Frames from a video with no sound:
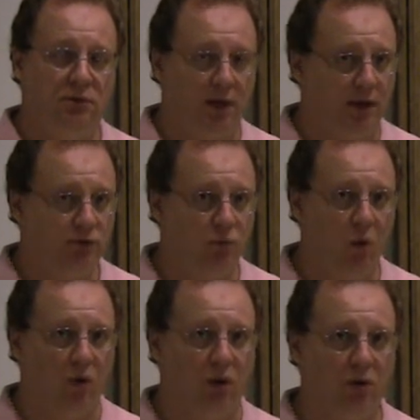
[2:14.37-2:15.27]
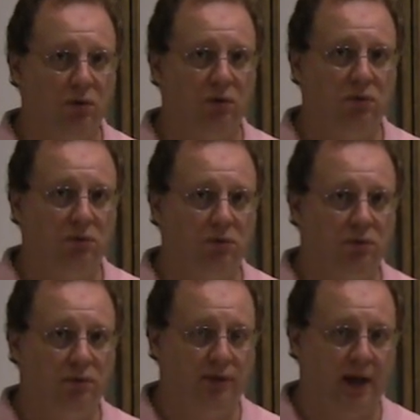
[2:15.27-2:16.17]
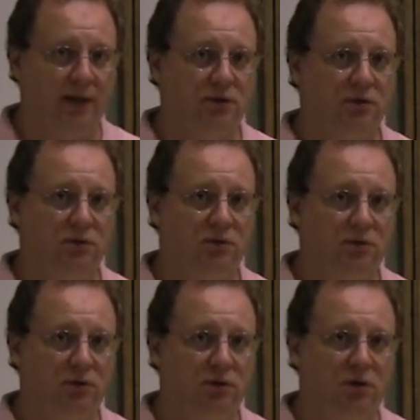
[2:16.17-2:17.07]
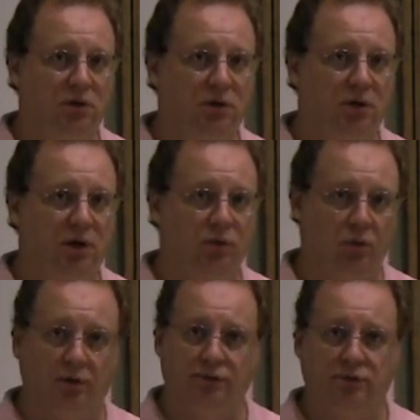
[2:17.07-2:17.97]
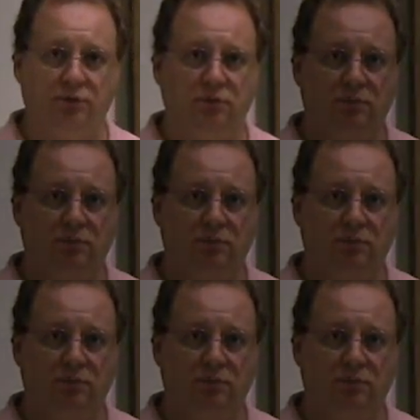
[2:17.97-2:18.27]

That is war. That and worse.